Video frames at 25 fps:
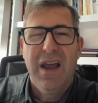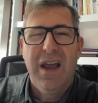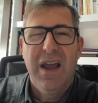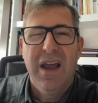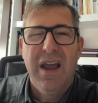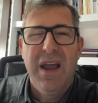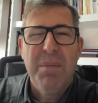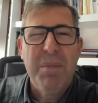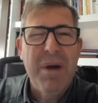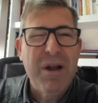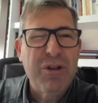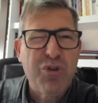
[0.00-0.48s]

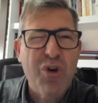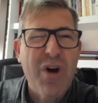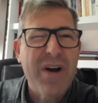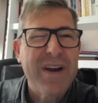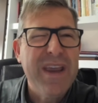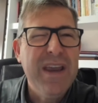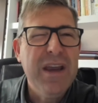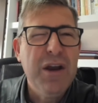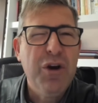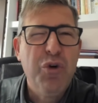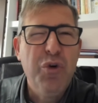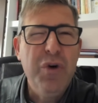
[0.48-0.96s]
Am I
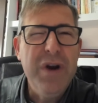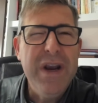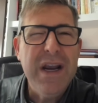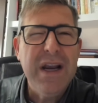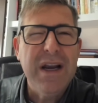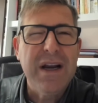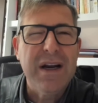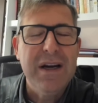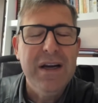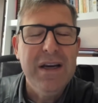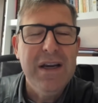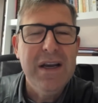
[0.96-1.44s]
talking
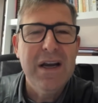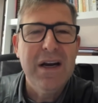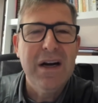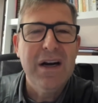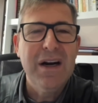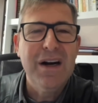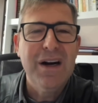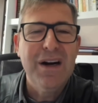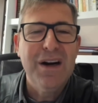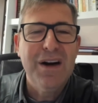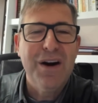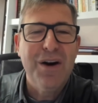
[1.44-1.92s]
Greek
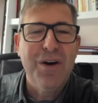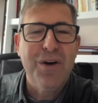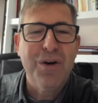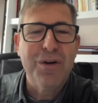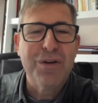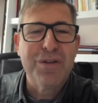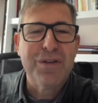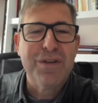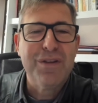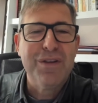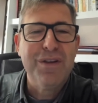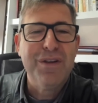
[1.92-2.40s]
here,
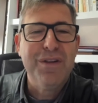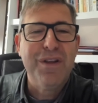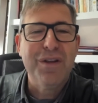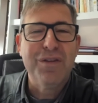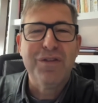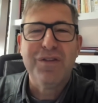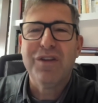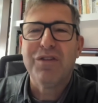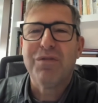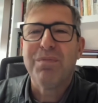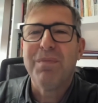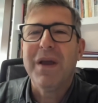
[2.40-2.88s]
or does
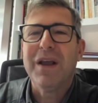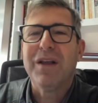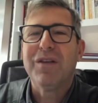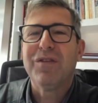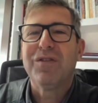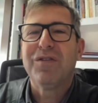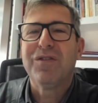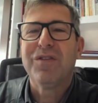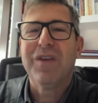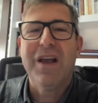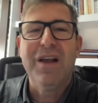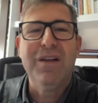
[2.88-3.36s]
this make
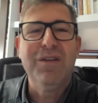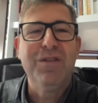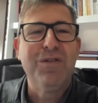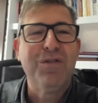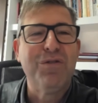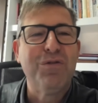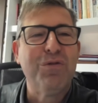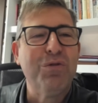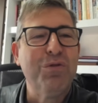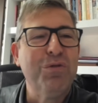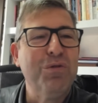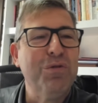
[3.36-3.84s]
sense
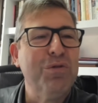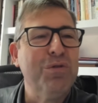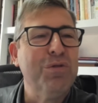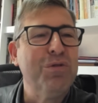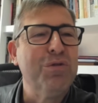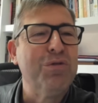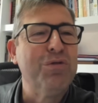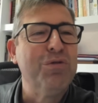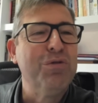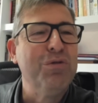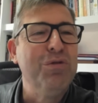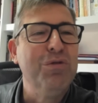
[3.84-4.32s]
to
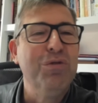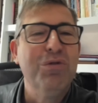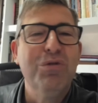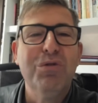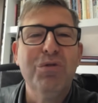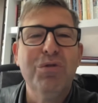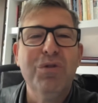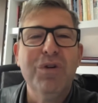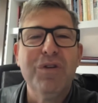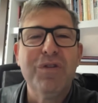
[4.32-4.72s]
you?